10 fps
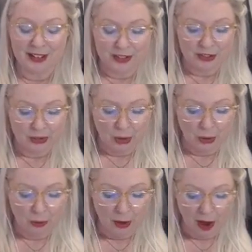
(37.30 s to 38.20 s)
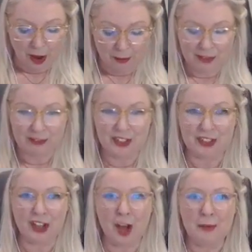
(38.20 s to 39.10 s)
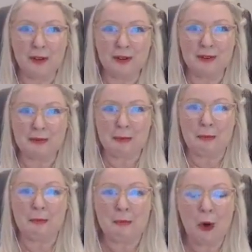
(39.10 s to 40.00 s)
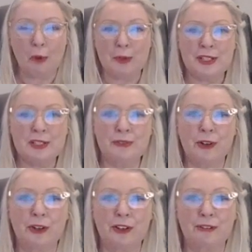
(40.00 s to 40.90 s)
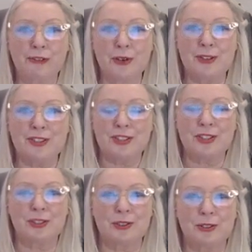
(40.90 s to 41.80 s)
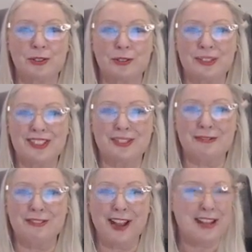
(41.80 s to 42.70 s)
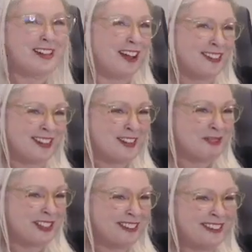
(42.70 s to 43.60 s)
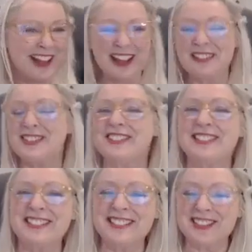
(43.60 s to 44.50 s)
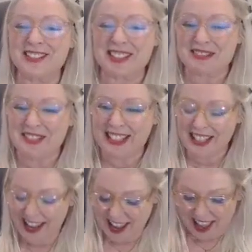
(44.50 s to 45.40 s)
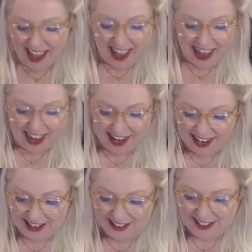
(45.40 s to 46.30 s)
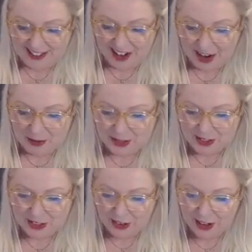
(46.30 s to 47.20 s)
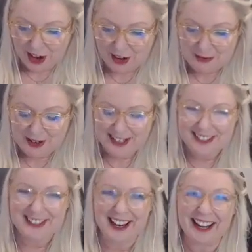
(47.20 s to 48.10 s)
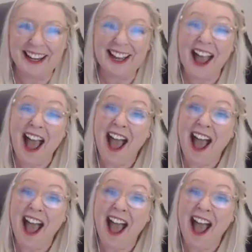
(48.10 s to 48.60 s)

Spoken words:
So give just a couple moments for folks to find out that I'm here live so you can join me. And I will start out by saying